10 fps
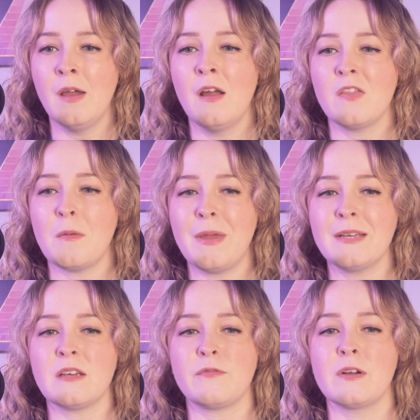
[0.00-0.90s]
The
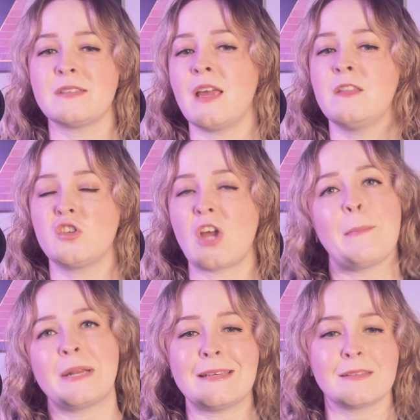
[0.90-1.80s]
big difference in the
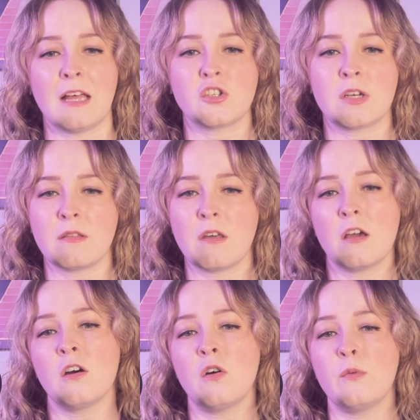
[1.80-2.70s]
Japanese legend,
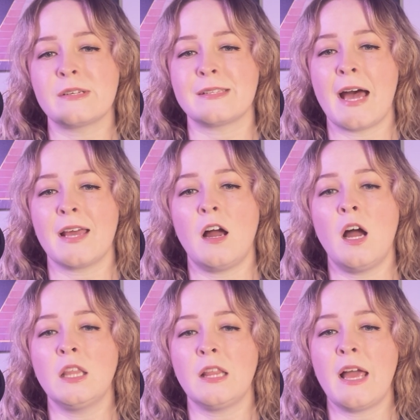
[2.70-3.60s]
though, was that
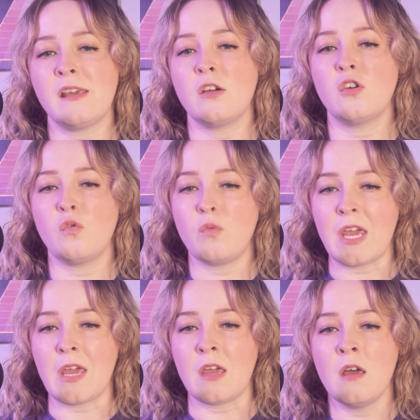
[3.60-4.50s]
unlike
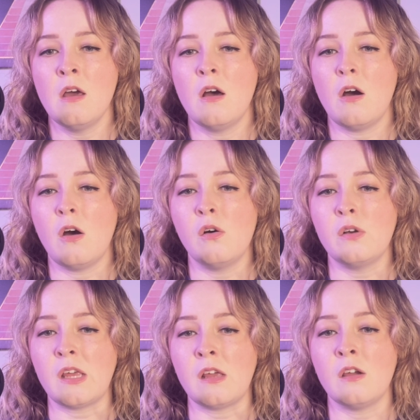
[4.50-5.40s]
Goi,
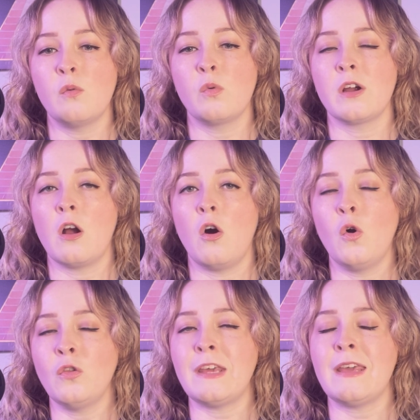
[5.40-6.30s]
Oni were
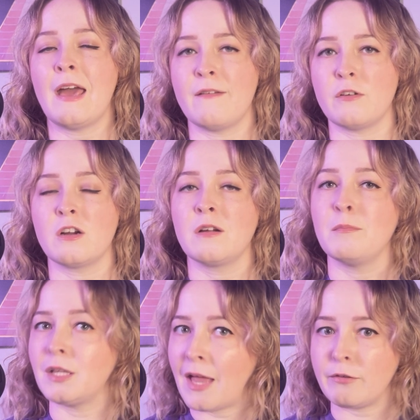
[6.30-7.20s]
only ever
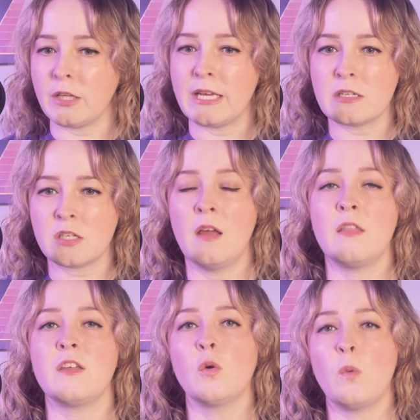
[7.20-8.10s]
malevolent.
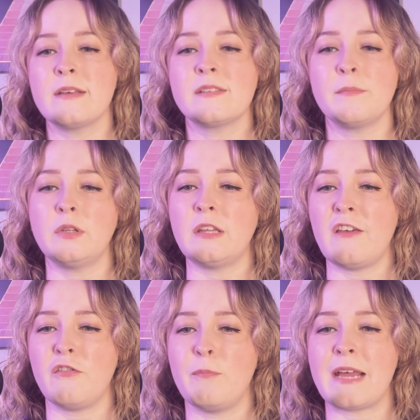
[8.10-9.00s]
There was a
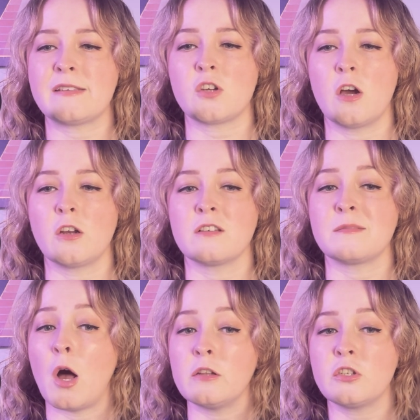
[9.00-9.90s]
belief based on
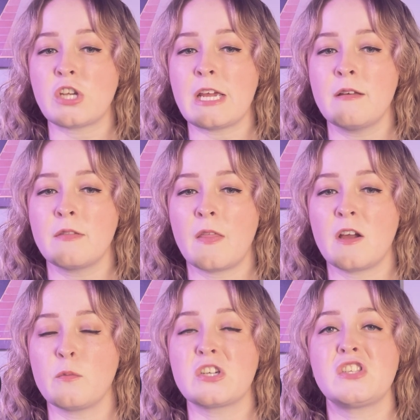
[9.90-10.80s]
cosmology that
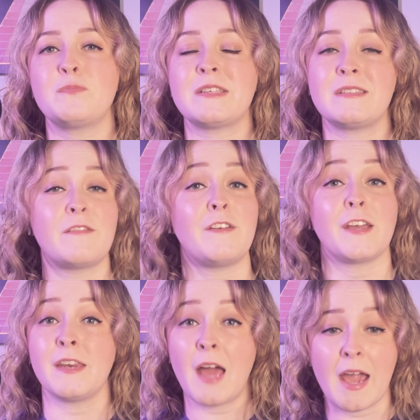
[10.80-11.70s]
there were
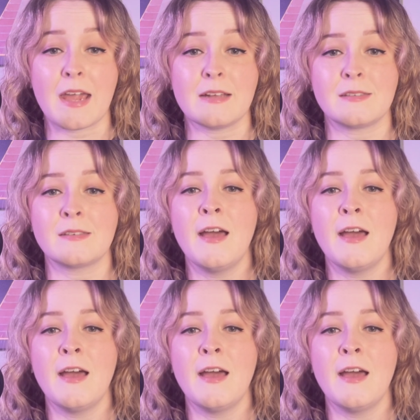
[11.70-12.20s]
specific nights